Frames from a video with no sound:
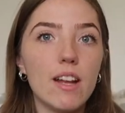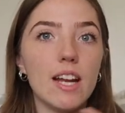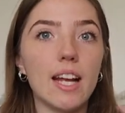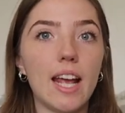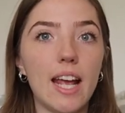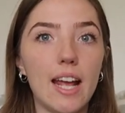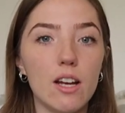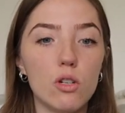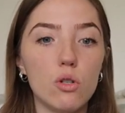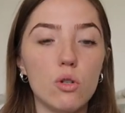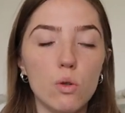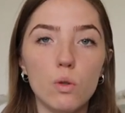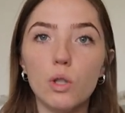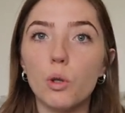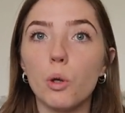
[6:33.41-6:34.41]
fitting
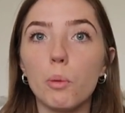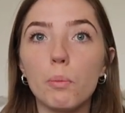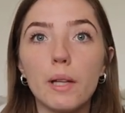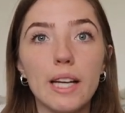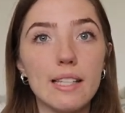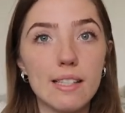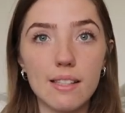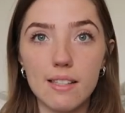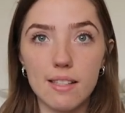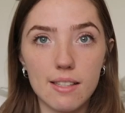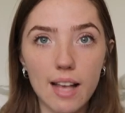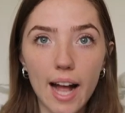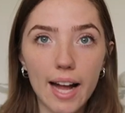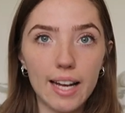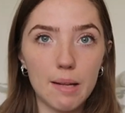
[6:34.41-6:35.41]
into your place in
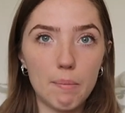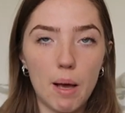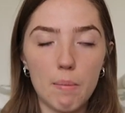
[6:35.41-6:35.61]
society,